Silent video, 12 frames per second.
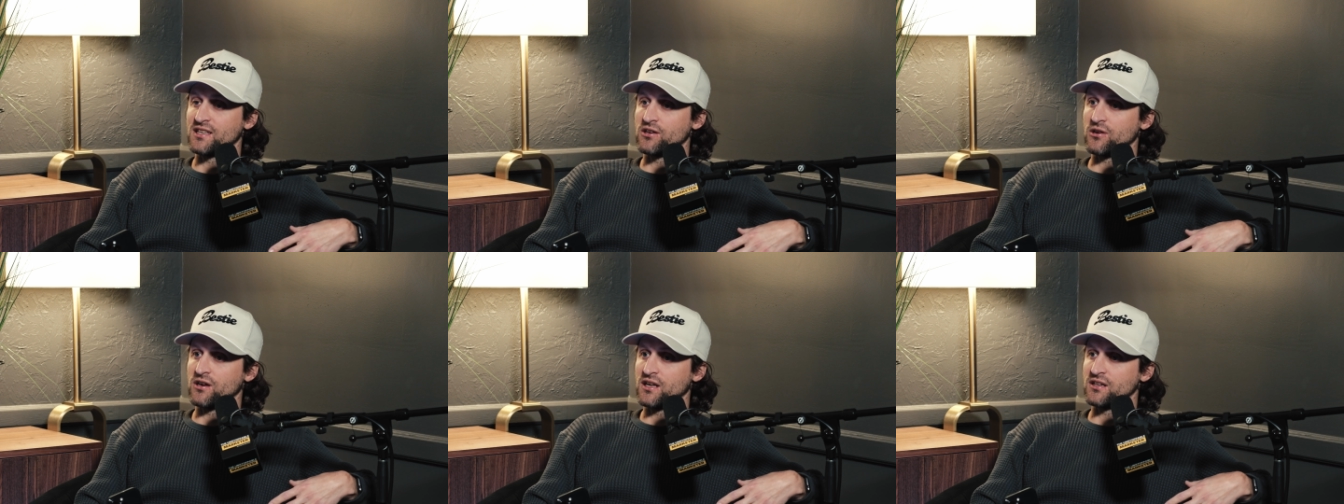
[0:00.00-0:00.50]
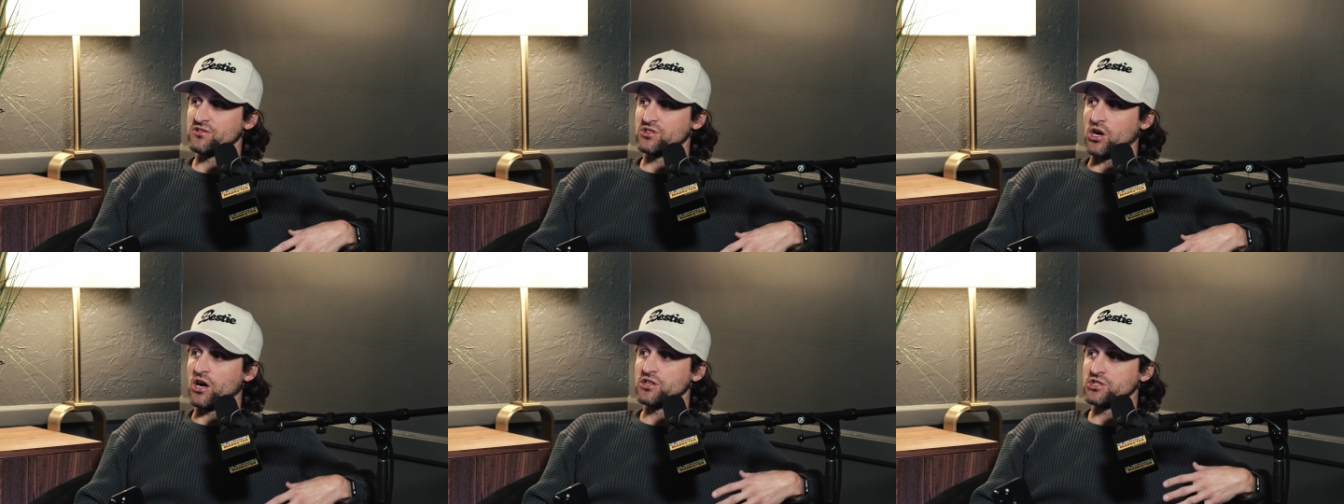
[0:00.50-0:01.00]
that are
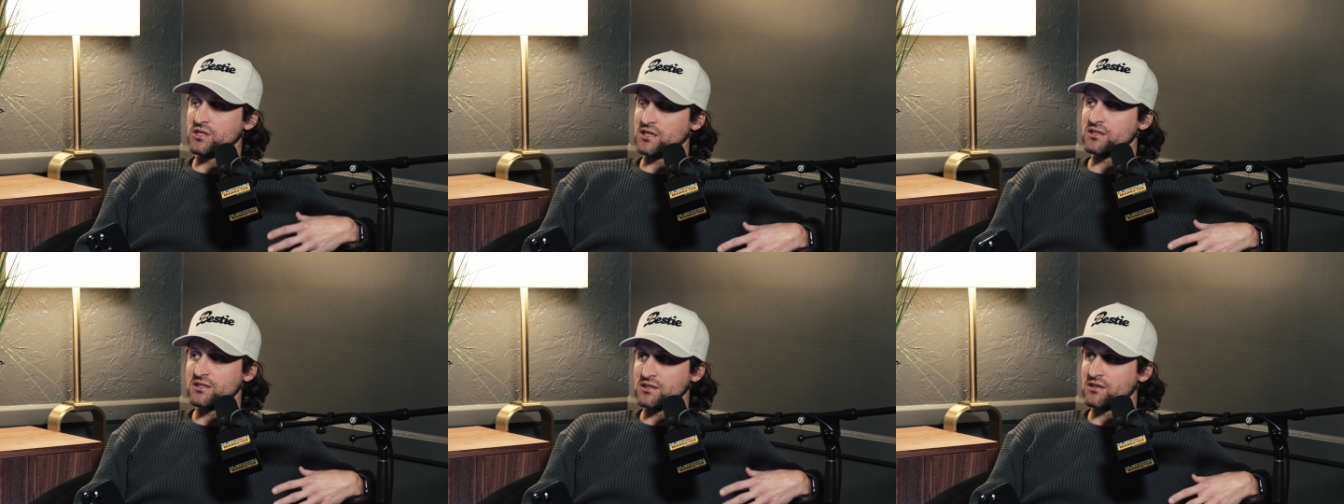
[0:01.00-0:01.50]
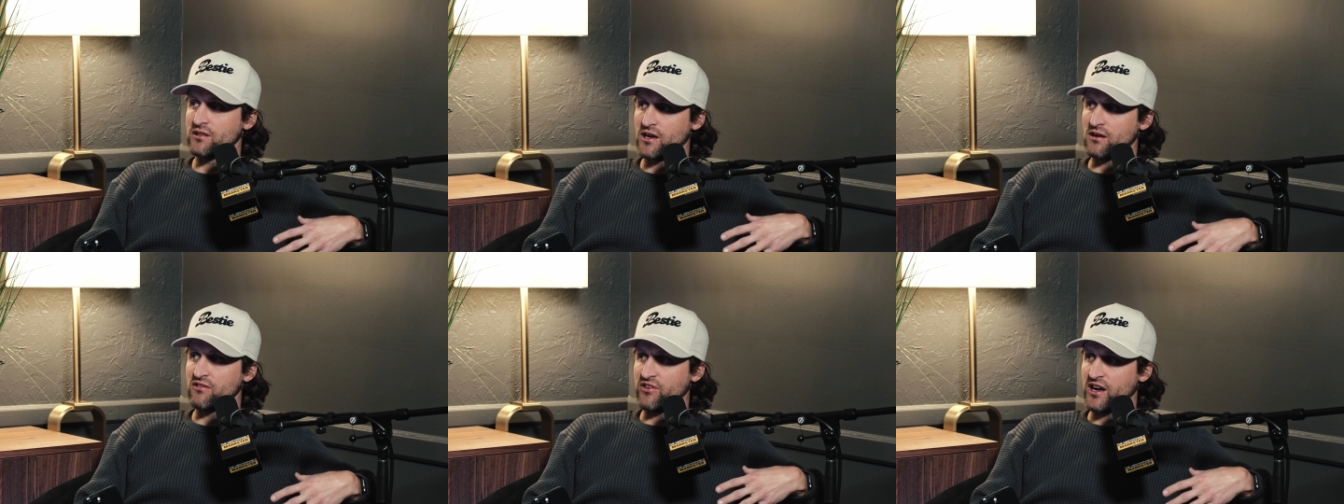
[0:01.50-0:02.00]
exogenous to
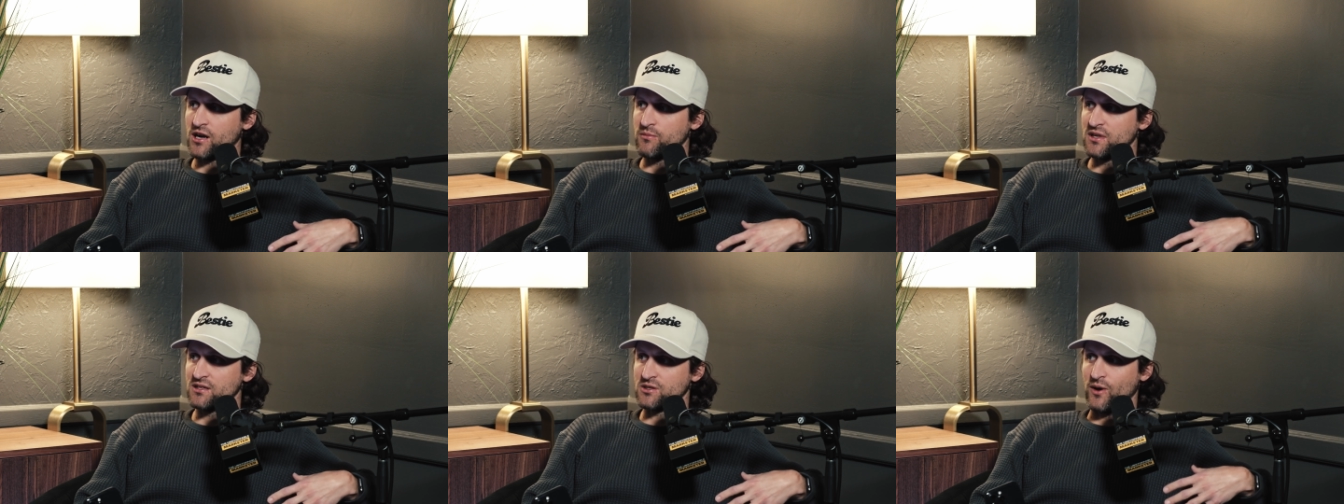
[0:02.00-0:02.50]
their environment,